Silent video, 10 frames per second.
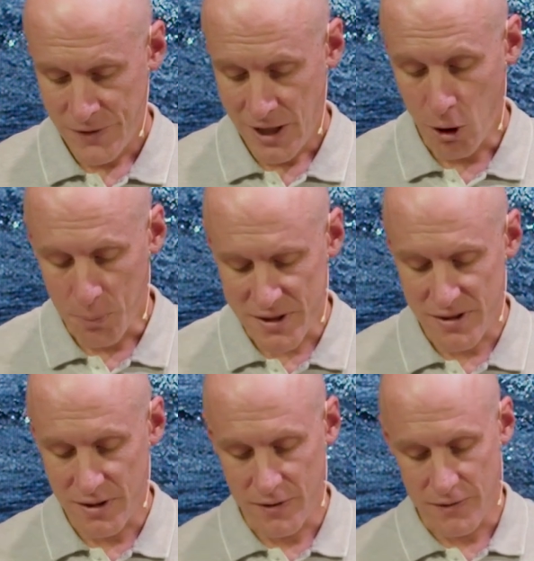Help us
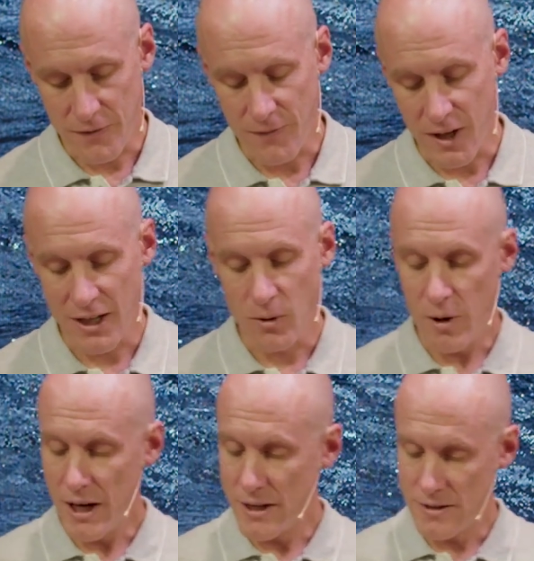to, to find a
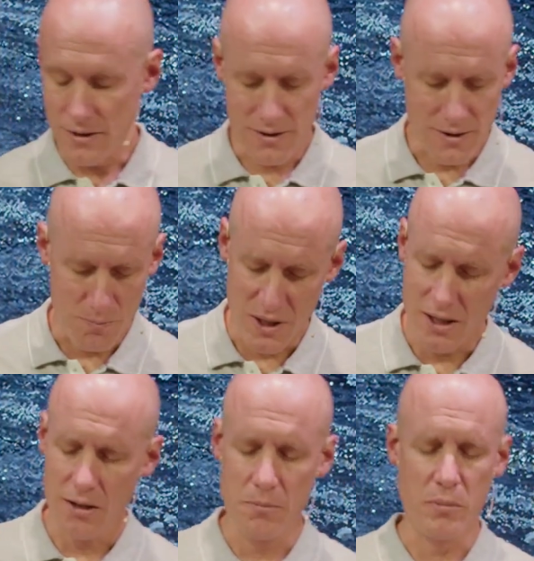way to, to be
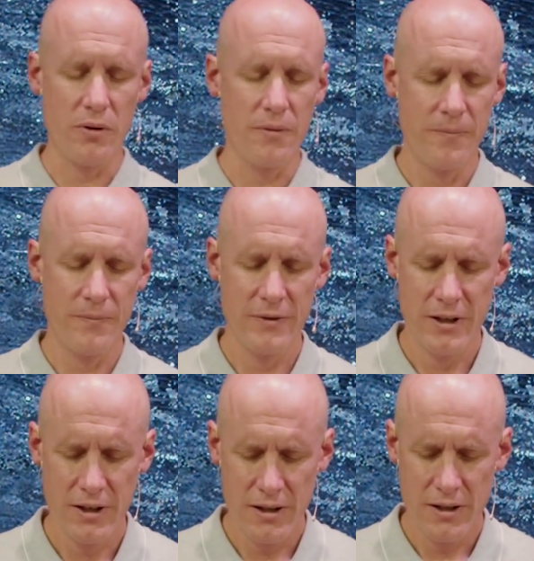humble,
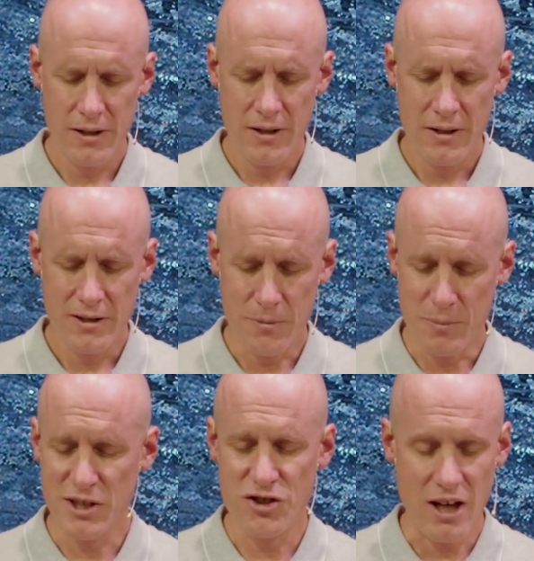to
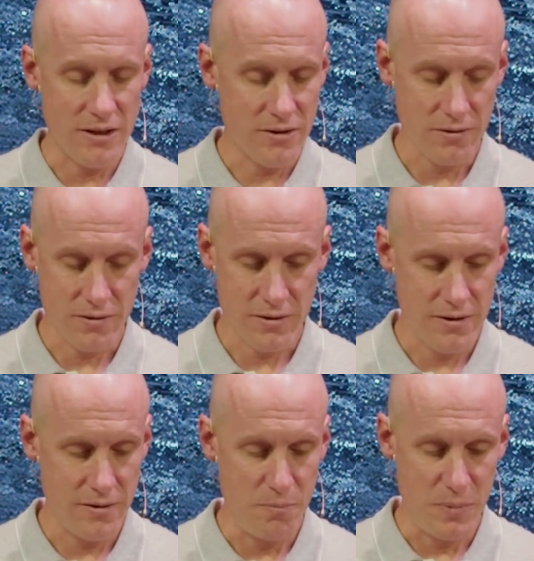be gentle,
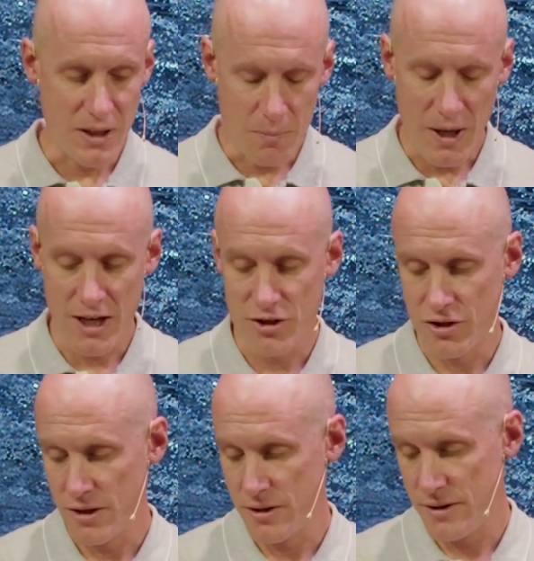to be
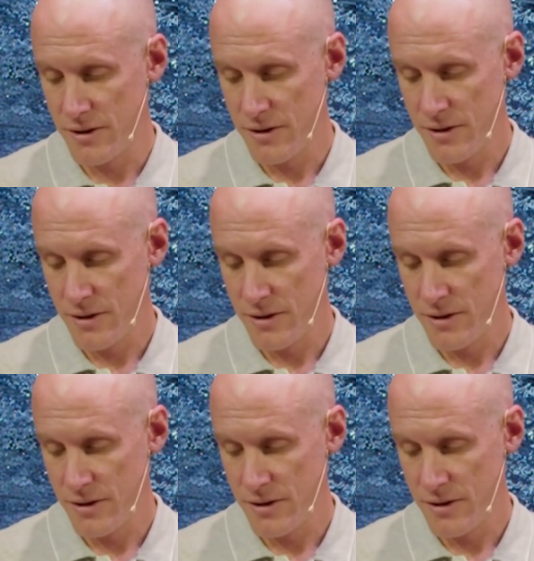patient.